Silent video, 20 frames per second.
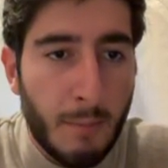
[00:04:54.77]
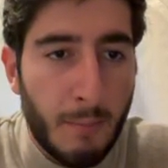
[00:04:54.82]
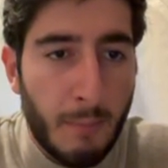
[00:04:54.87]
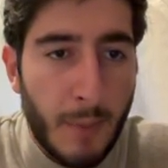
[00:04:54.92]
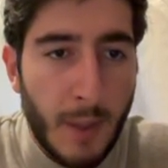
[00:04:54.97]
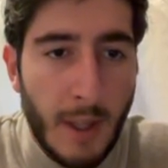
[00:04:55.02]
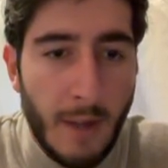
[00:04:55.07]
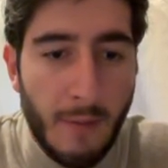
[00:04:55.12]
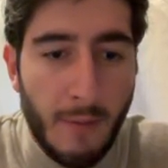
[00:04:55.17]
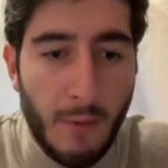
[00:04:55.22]

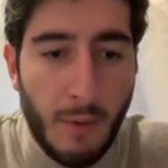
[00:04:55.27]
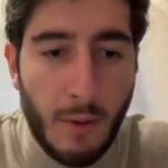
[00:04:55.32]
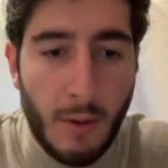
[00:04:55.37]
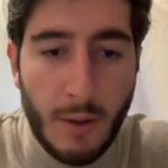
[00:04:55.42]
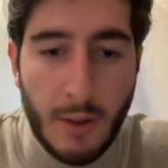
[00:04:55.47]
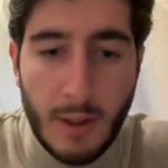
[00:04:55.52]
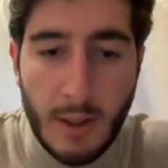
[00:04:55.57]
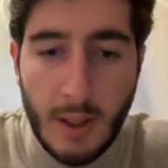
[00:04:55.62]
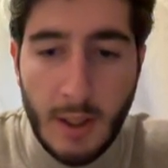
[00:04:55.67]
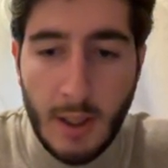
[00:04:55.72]
b
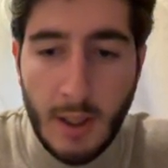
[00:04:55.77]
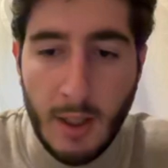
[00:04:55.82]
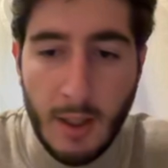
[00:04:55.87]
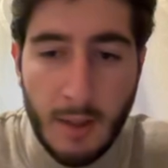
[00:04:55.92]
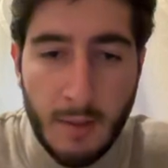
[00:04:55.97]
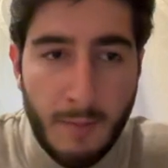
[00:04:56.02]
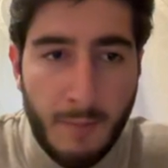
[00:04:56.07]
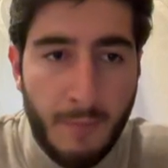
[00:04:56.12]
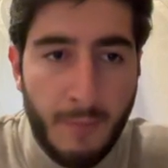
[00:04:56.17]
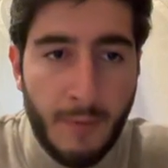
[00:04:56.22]

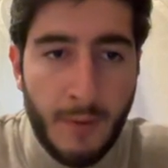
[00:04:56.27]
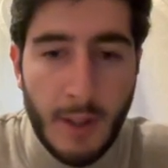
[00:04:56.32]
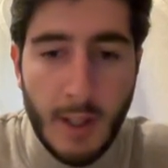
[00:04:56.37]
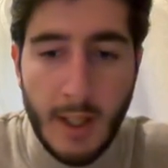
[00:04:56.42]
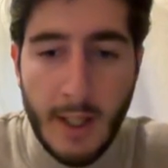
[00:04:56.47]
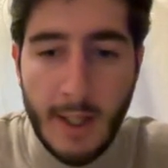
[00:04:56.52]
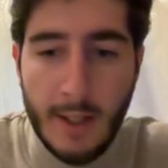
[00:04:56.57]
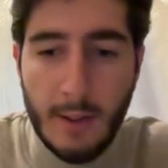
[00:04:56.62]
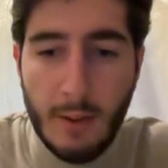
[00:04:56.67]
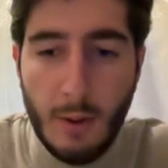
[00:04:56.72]
40
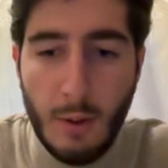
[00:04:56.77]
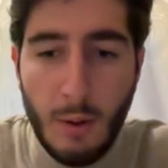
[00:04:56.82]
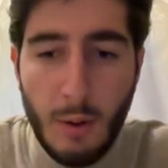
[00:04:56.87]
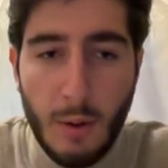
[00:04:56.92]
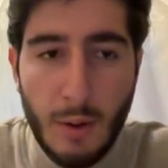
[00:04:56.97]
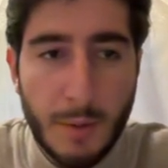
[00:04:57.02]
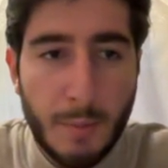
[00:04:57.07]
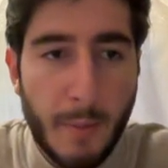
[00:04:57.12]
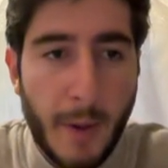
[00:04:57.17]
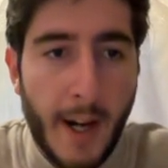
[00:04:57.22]
and
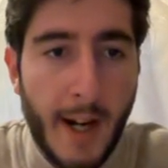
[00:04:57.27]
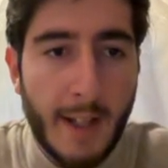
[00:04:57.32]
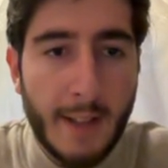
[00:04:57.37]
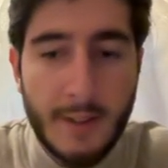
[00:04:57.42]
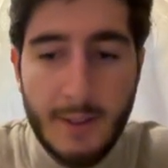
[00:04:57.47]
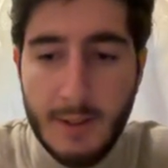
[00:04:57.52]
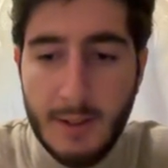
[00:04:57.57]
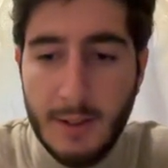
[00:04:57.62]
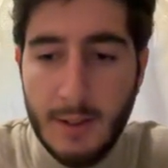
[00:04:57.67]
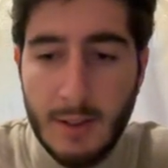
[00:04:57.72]
close
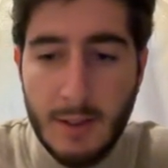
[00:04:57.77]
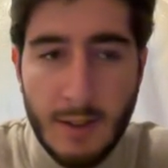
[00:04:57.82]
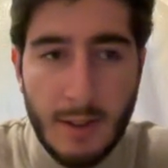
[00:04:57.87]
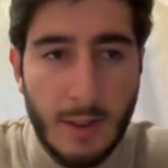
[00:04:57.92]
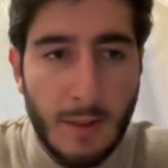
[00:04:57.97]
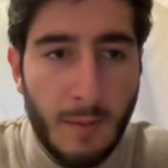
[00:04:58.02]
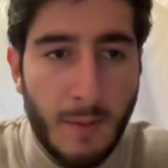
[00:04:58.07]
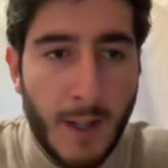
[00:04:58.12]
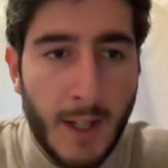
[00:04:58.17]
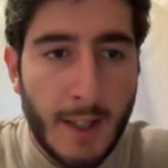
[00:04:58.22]
parenthesis
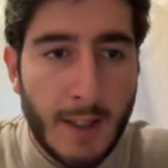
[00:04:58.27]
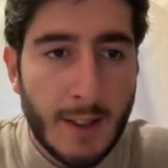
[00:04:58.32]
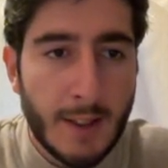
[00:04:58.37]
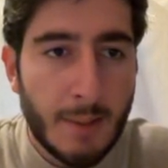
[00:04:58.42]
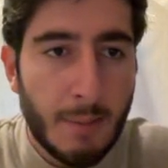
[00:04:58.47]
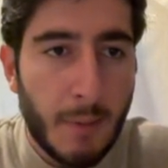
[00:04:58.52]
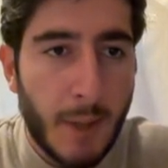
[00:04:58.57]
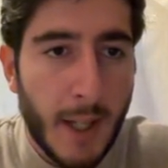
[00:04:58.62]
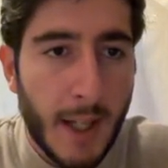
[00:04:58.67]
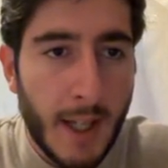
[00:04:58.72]

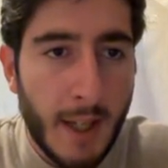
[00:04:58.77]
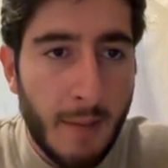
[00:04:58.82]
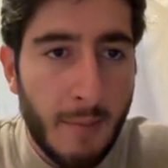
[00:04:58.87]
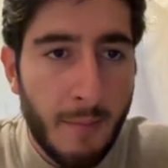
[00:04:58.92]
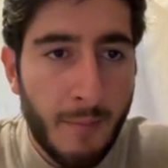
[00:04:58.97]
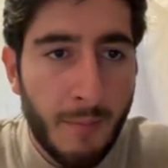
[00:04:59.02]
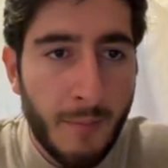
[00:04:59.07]
divided by